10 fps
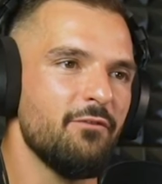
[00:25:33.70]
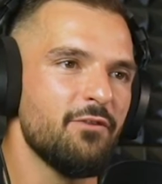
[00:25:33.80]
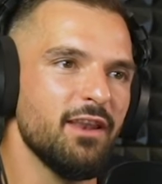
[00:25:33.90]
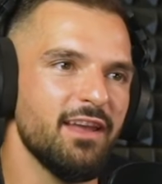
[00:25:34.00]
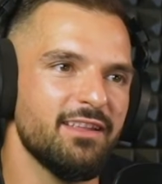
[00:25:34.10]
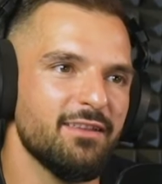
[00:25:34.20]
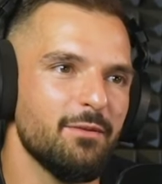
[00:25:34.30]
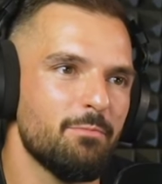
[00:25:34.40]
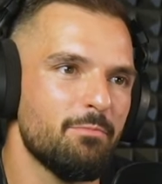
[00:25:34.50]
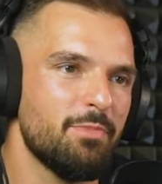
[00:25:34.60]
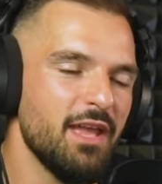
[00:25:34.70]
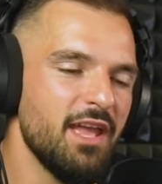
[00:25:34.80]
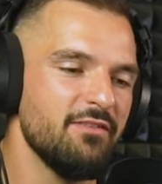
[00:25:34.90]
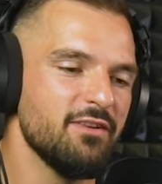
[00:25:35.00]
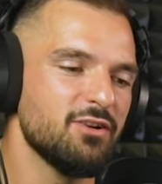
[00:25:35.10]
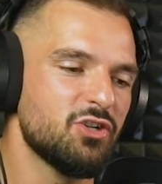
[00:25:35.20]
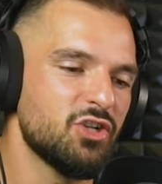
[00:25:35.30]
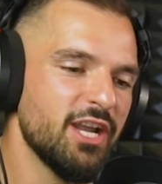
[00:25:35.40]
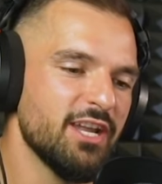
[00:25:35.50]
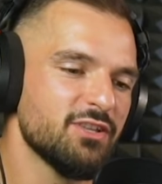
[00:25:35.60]
I feel like the behavior
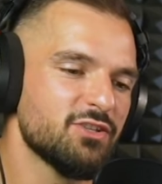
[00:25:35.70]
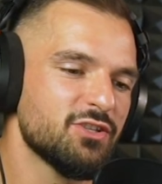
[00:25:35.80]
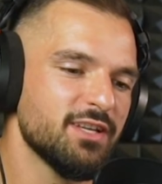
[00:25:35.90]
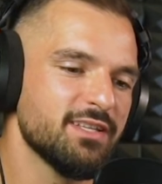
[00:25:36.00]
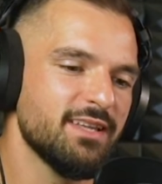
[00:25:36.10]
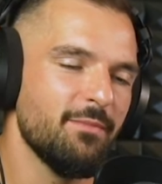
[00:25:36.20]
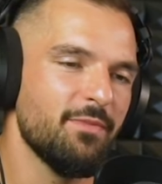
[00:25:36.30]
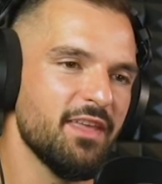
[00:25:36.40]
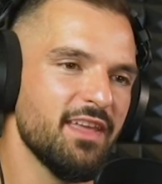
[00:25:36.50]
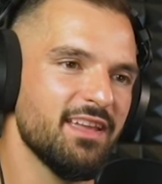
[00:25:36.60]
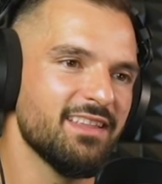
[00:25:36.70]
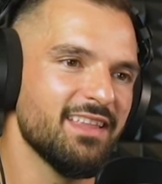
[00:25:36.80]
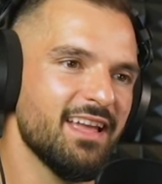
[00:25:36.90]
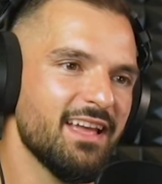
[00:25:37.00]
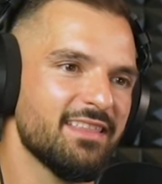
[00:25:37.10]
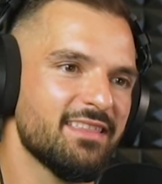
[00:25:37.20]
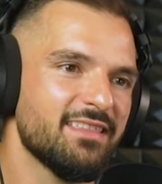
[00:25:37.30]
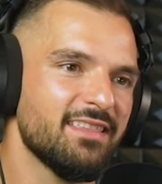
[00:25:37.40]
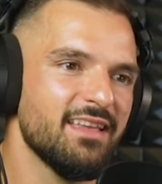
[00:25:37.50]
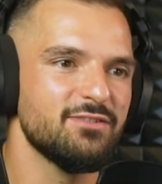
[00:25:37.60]
change is something that
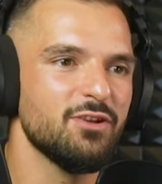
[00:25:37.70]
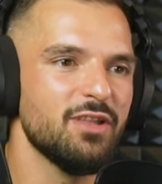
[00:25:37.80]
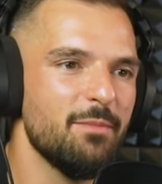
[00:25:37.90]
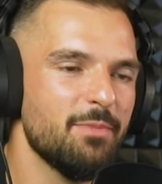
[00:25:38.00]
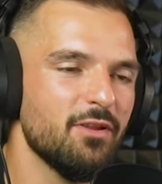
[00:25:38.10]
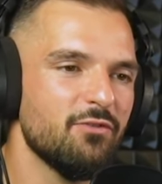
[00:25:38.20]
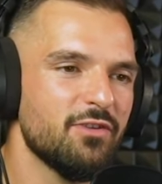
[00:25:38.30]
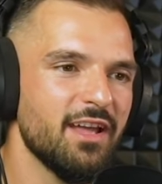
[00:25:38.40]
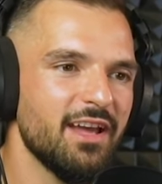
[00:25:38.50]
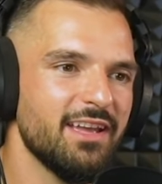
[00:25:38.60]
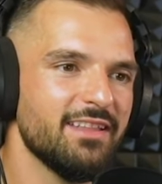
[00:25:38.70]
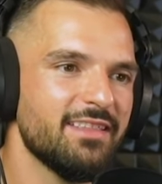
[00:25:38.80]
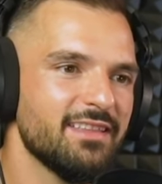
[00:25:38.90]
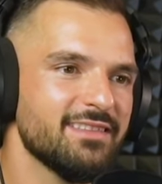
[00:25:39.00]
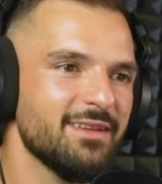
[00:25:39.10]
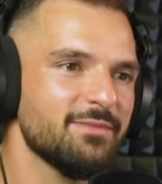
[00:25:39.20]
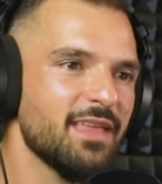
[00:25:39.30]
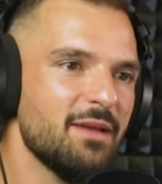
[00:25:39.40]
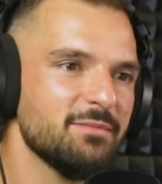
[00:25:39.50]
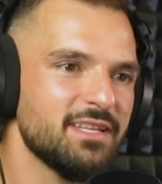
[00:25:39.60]
does not happen overnight, and
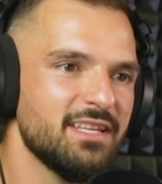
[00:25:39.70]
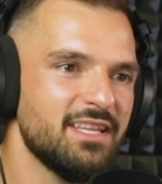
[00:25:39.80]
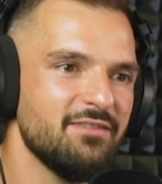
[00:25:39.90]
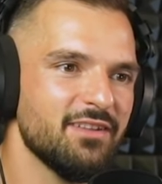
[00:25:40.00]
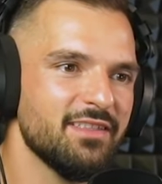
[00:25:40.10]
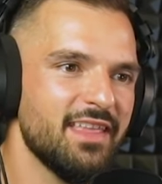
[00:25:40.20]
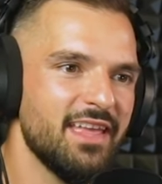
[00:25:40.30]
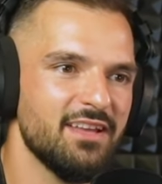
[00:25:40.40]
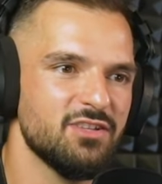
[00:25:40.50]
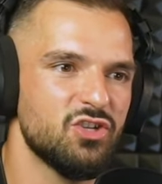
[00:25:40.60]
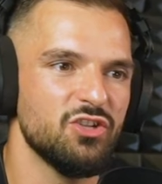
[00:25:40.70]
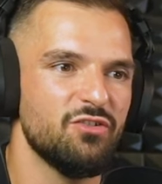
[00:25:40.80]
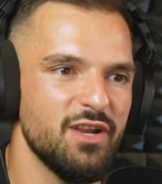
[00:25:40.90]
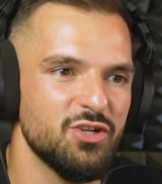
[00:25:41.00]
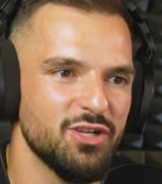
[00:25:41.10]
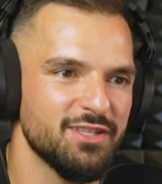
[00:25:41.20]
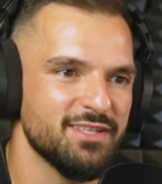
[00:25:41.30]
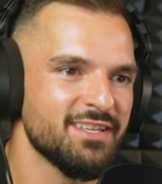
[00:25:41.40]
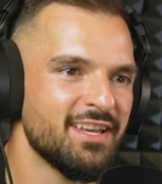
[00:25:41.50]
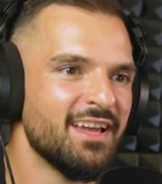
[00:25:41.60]
sometimes it even takes
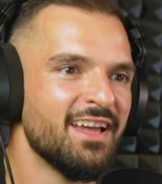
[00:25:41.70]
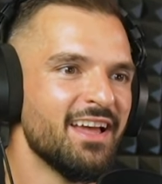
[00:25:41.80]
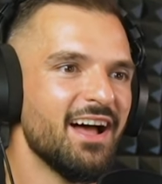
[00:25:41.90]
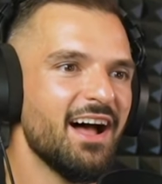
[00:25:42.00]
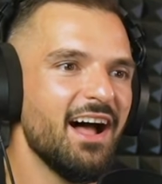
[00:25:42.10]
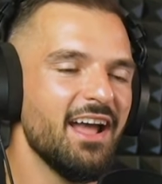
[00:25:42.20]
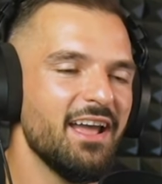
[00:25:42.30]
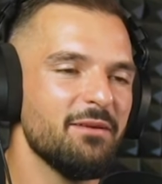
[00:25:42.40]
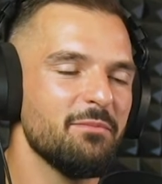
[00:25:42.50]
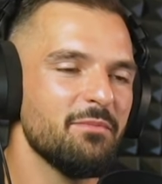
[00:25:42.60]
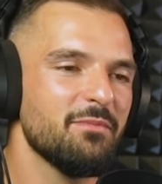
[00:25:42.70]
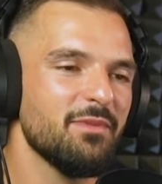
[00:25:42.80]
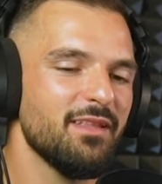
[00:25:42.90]
generations. I am